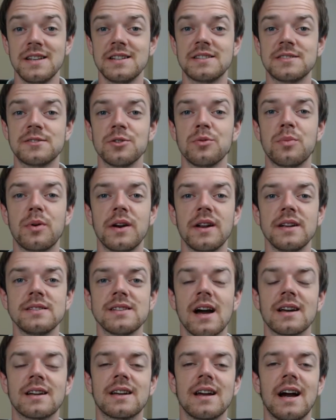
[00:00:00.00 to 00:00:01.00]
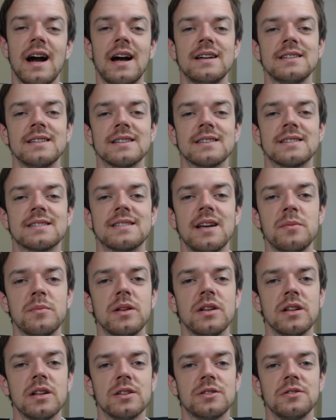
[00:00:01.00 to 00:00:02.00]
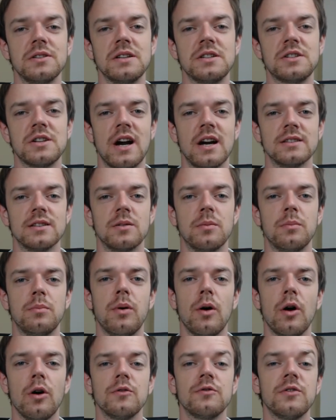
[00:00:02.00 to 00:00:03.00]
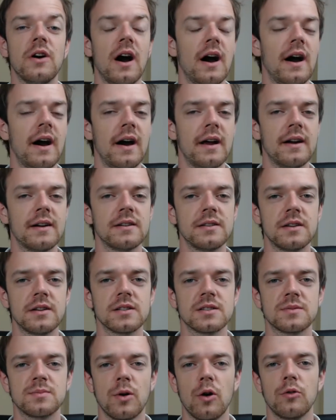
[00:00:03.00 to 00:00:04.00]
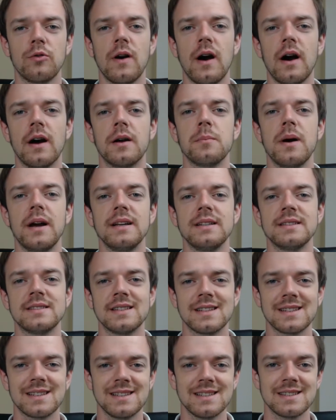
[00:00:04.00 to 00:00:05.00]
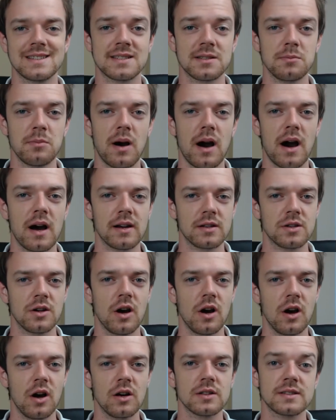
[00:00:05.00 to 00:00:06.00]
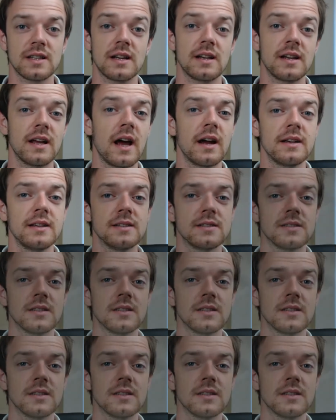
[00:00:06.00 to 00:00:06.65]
These two breeds are kinda similar to each other. Both are herders, both are amazingly smart dogs, and they are